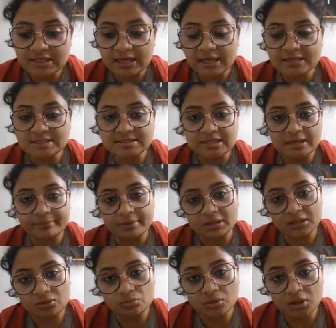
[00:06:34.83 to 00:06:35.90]
against that
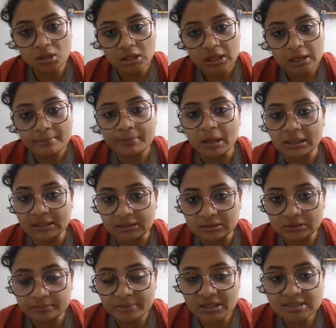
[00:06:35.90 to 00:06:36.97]
particular
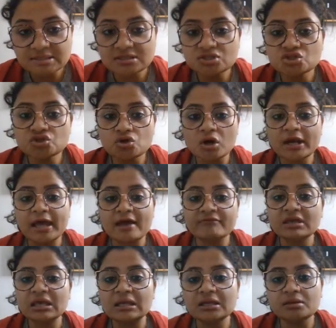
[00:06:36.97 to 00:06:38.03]
particle, because it is not
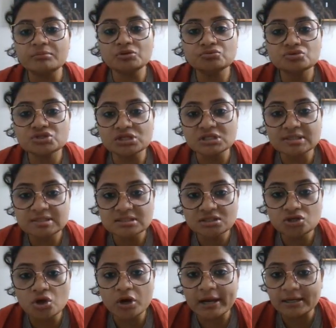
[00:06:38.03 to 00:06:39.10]
having any
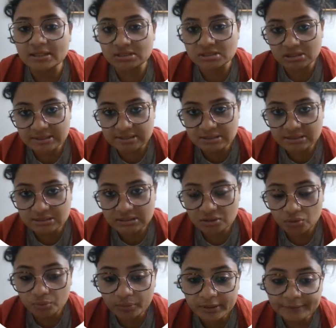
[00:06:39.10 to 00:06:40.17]
immunogenicity or antigenicity.
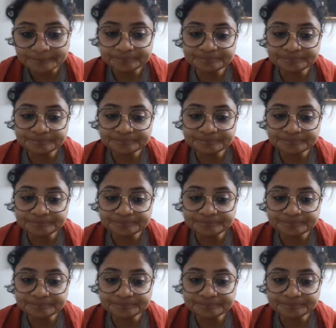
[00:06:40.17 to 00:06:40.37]
Okay,